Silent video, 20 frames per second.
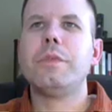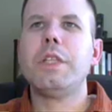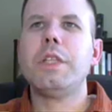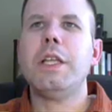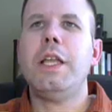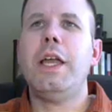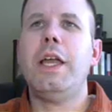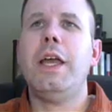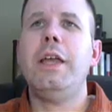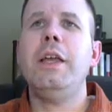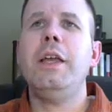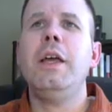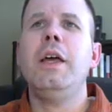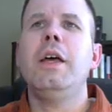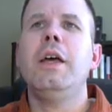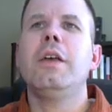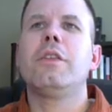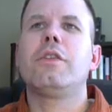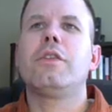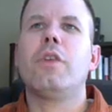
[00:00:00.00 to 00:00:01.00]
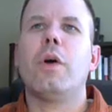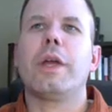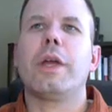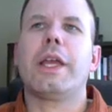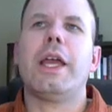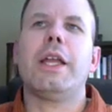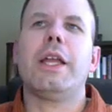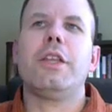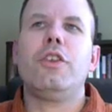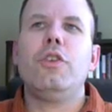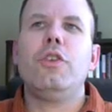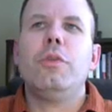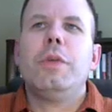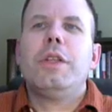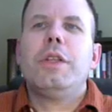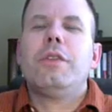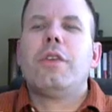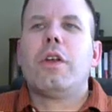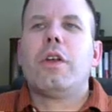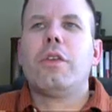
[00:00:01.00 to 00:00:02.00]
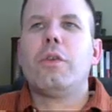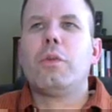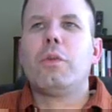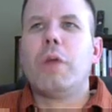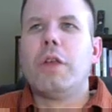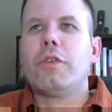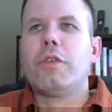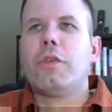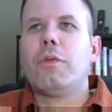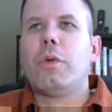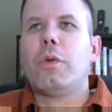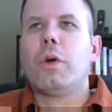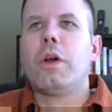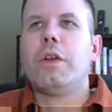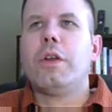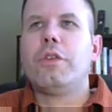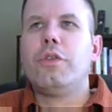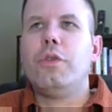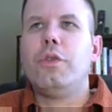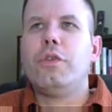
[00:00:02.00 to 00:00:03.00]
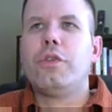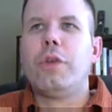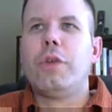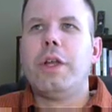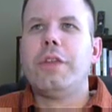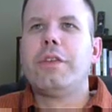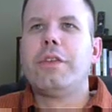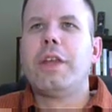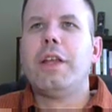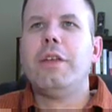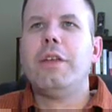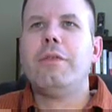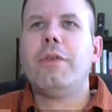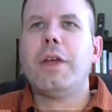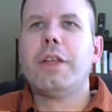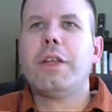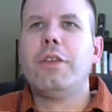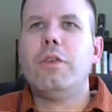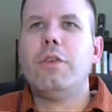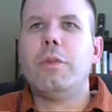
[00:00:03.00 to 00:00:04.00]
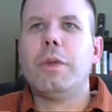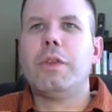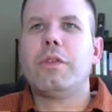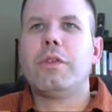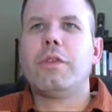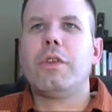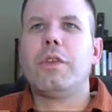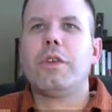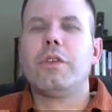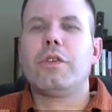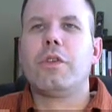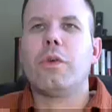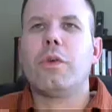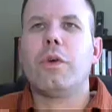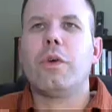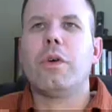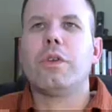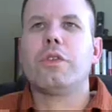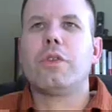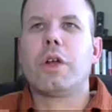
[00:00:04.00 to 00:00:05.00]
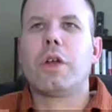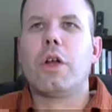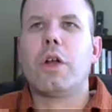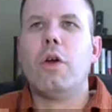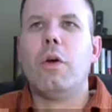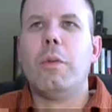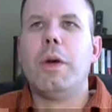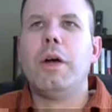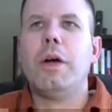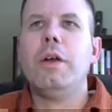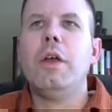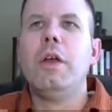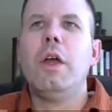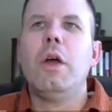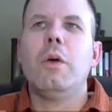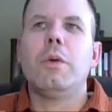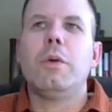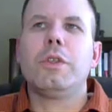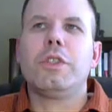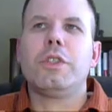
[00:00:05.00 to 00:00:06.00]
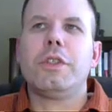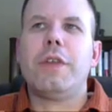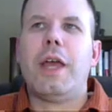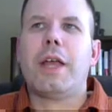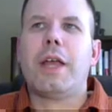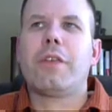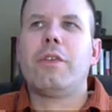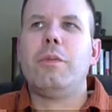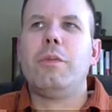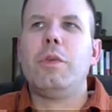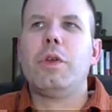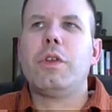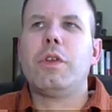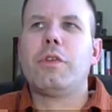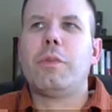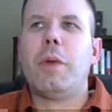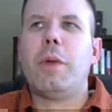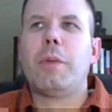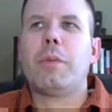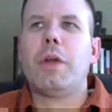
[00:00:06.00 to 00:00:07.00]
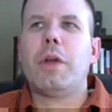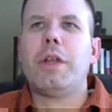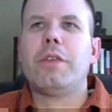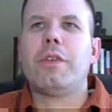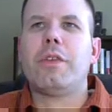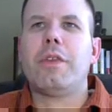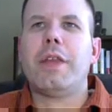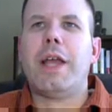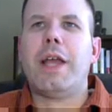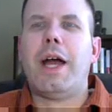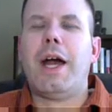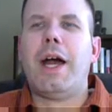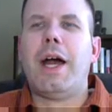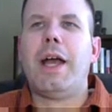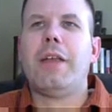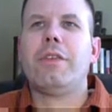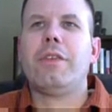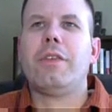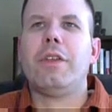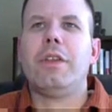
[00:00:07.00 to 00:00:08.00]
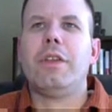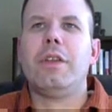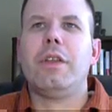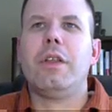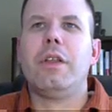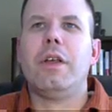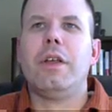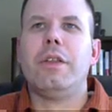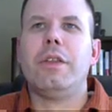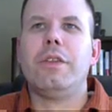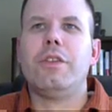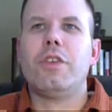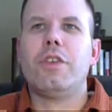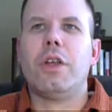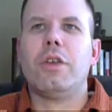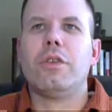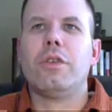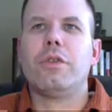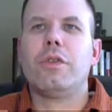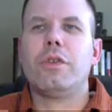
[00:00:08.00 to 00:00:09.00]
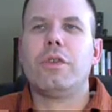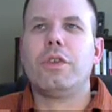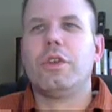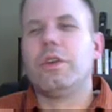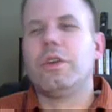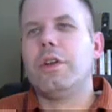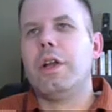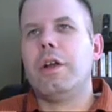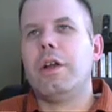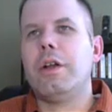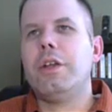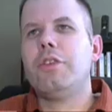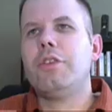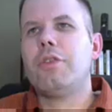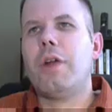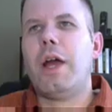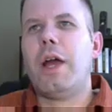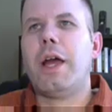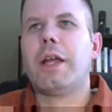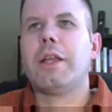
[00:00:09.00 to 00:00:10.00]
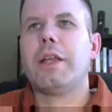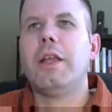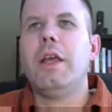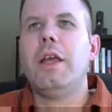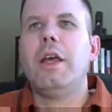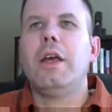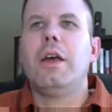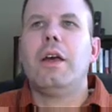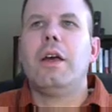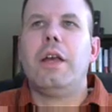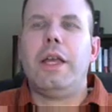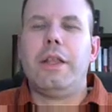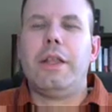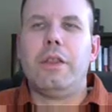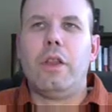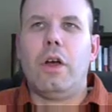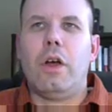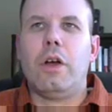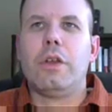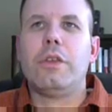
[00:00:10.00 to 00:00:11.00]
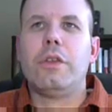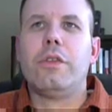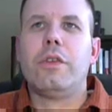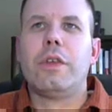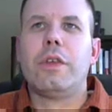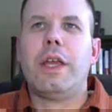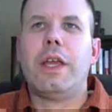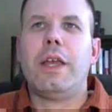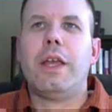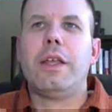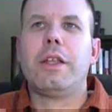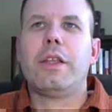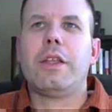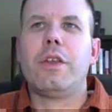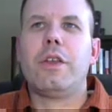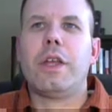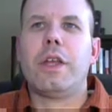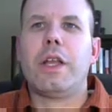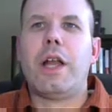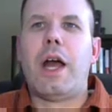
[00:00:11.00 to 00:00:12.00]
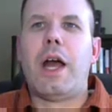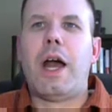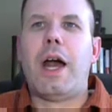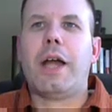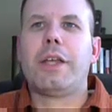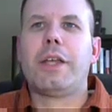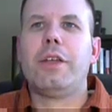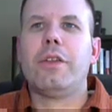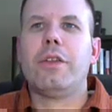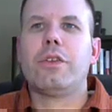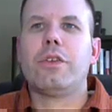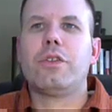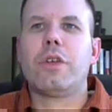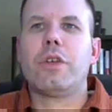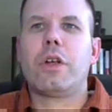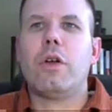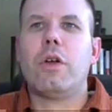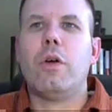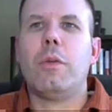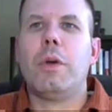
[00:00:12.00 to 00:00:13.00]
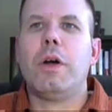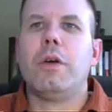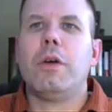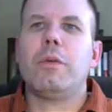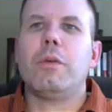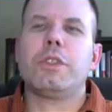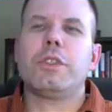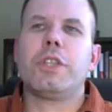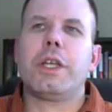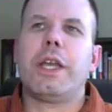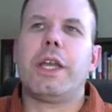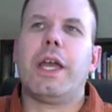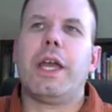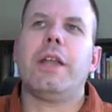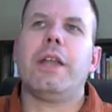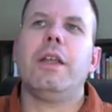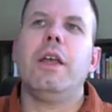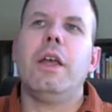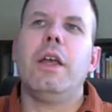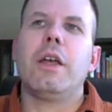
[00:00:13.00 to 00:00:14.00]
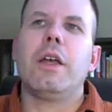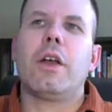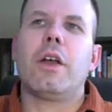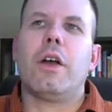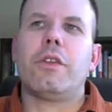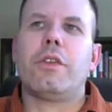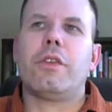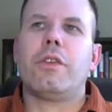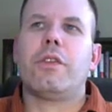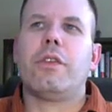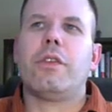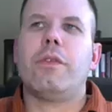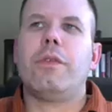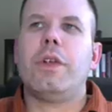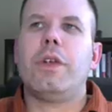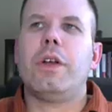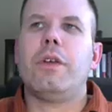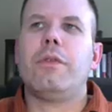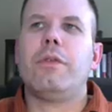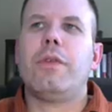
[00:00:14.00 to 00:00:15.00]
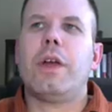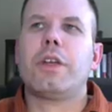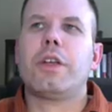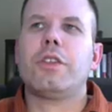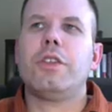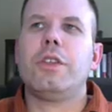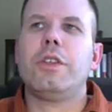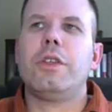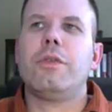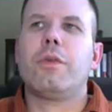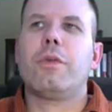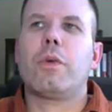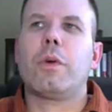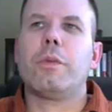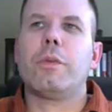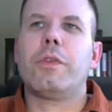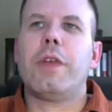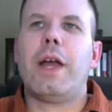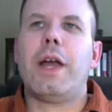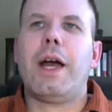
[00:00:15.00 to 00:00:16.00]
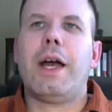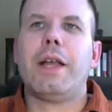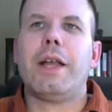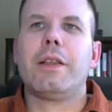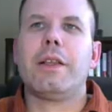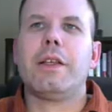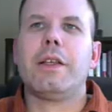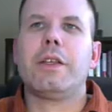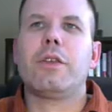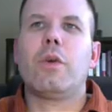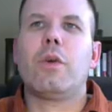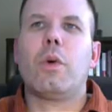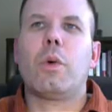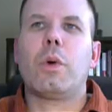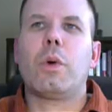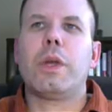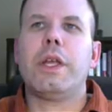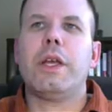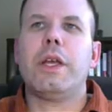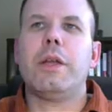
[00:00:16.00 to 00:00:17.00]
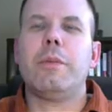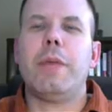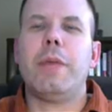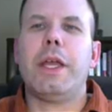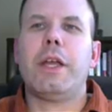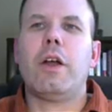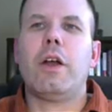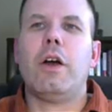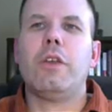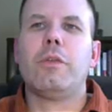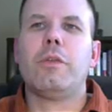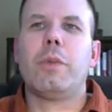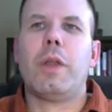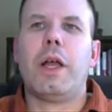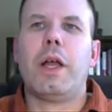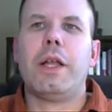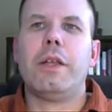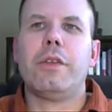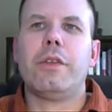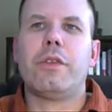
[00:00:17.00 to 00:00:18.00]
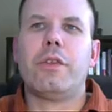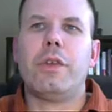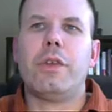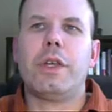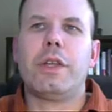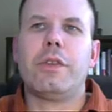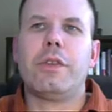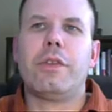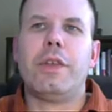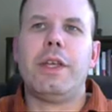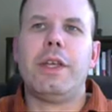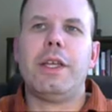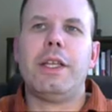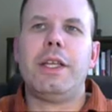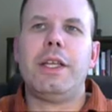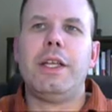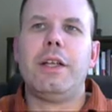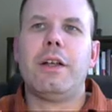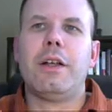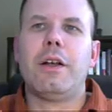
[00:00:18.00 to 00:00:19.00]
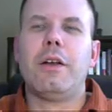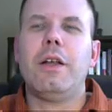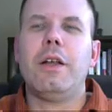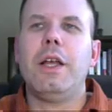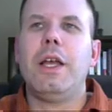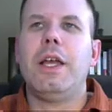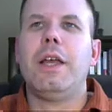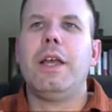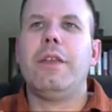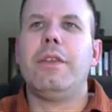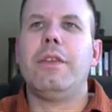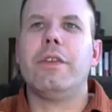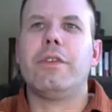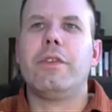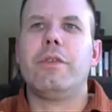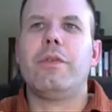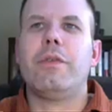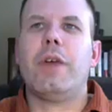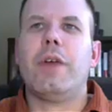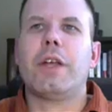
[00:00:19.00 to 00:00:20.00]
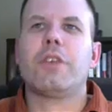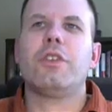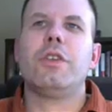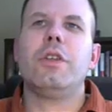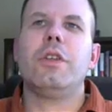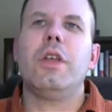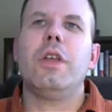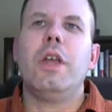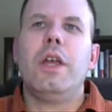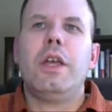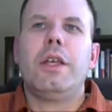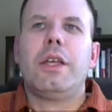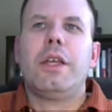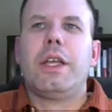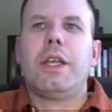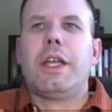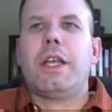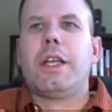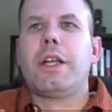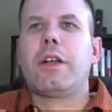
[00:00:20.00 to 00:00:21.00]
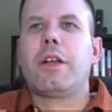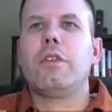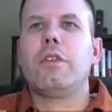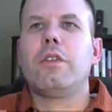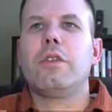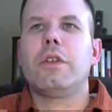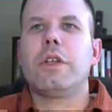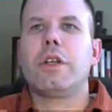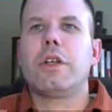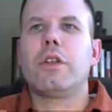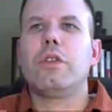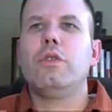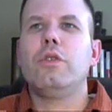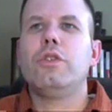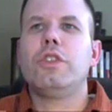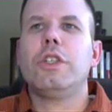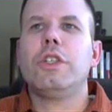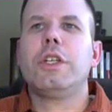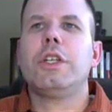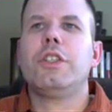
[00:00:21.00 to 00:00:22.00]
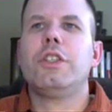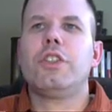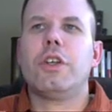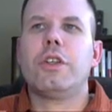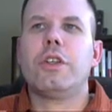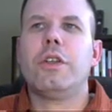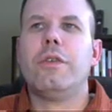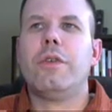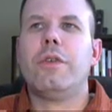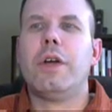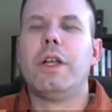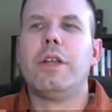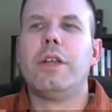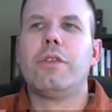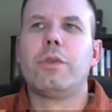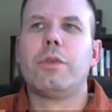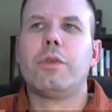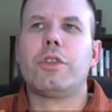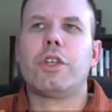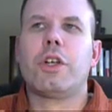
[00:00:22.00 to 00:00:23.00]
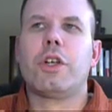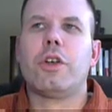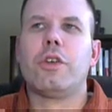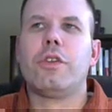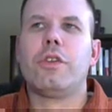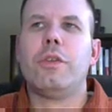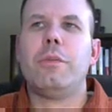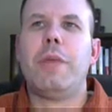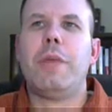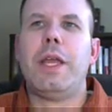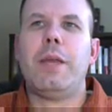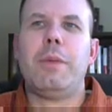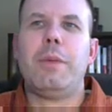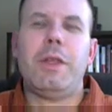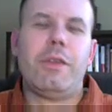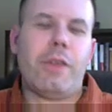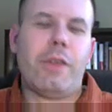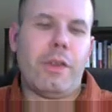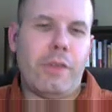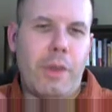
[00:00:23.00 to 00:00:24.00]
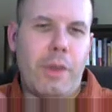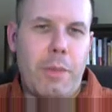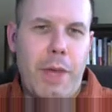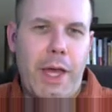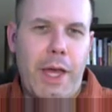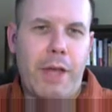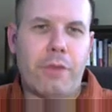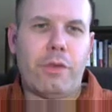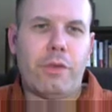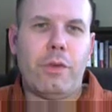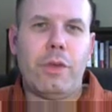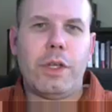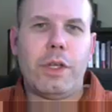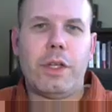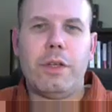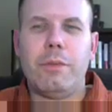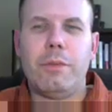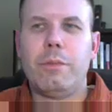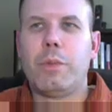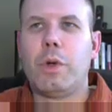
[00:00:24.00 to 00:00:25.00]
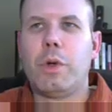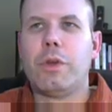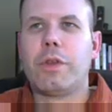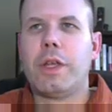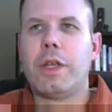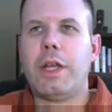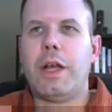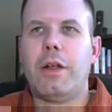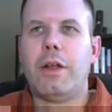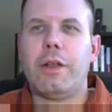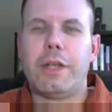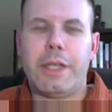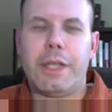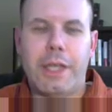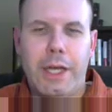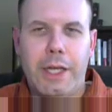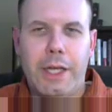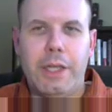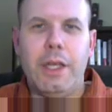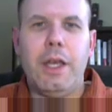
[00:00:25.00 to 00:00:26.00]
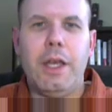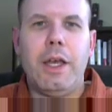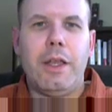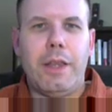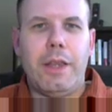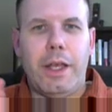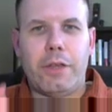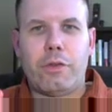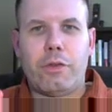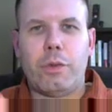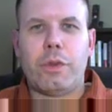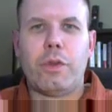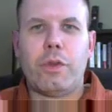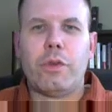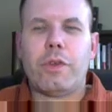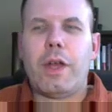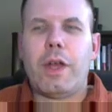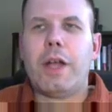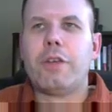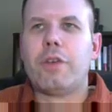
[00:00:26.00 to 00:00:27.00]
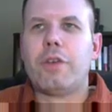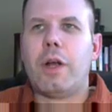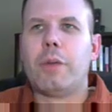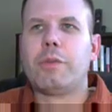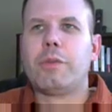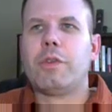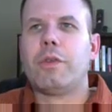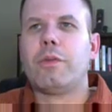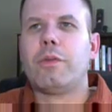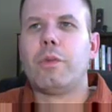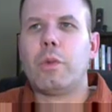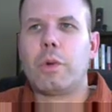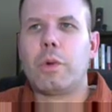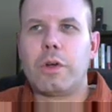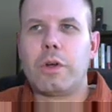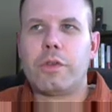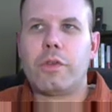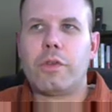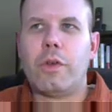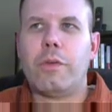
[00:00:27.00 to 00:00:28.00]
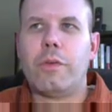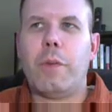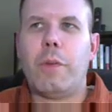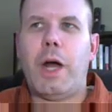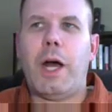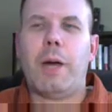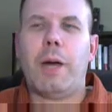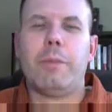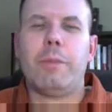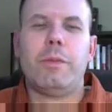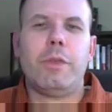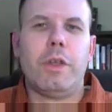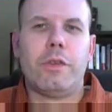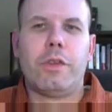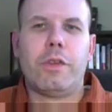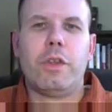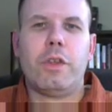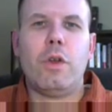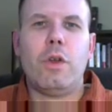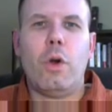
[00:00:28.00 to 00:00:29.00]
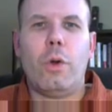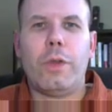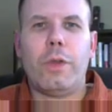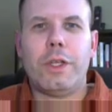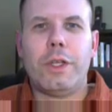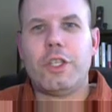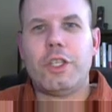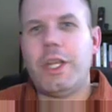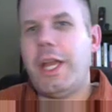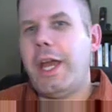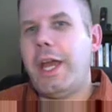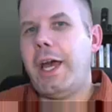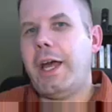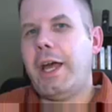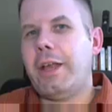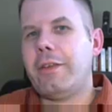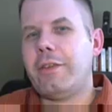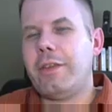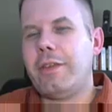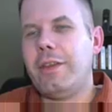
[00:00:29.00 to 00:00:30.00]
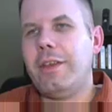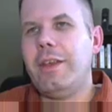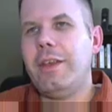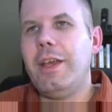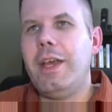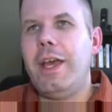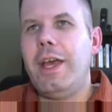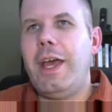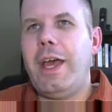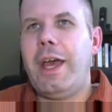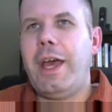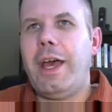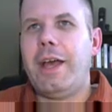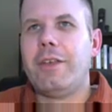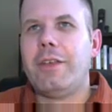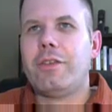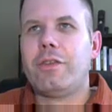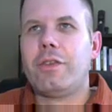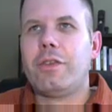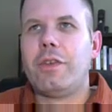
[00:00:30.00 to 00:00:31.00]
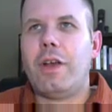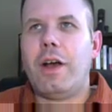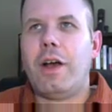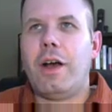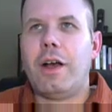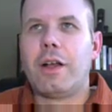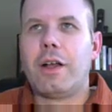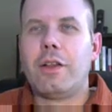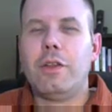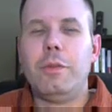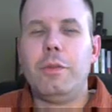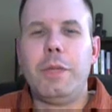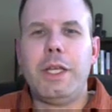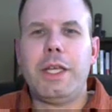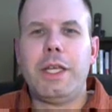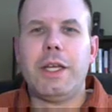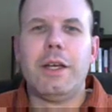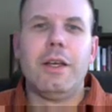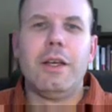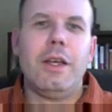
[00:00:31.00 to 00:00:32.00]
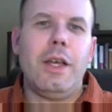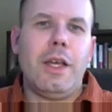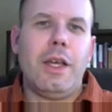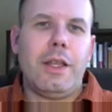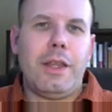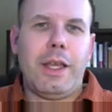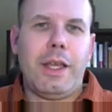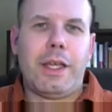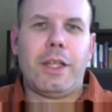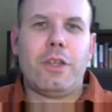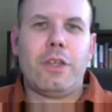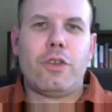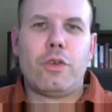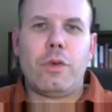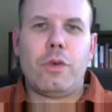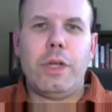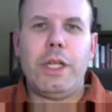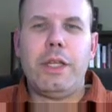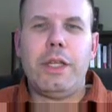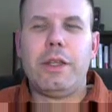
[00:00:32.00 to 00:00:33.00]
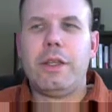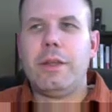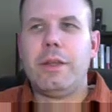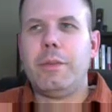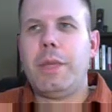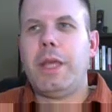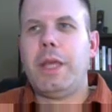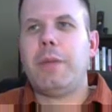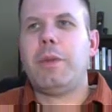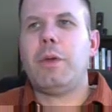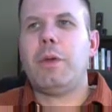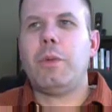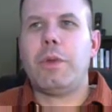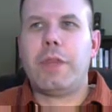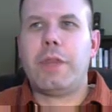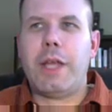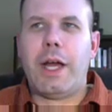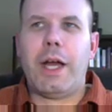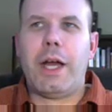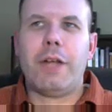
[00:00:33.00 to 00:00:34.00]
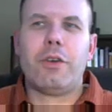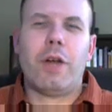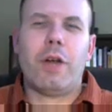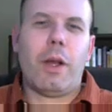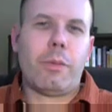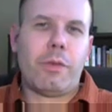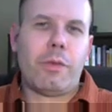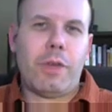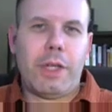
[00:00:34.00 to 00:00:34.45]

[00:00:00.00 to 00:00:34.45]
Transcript: Okay, so again, humans are the reservoir, and two strains can infect humans. There's the trachoma, which attacks the mucous membranes of the eyes and the genital urinary tract and lungs. Okay, and you get ocular trachoma, which again causes severe infection, deforms the eyelid, cornea, and may cause blindness. So you can see it here in this infection. You can get inclusion conjunctivitis, which occurs in babies as they pass through the birth canal. And again, that's what those eye drops are for. So if mom doesn't know that she has chlamydia, they can treat the baby with the eye drops. And